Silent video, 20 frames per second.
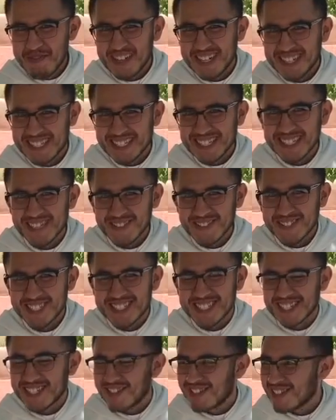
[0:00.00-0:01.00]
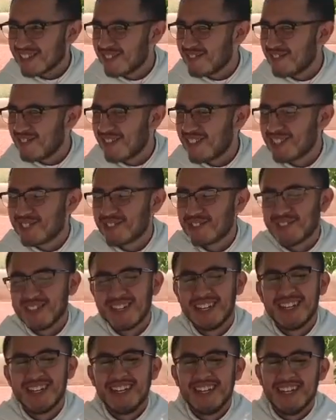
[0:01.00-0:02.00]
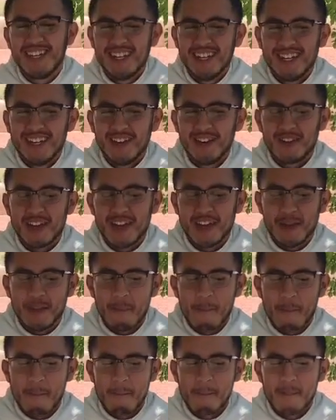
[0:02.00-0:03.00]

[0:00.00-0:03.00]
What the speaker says: We might just have to stick with the first one. Okay.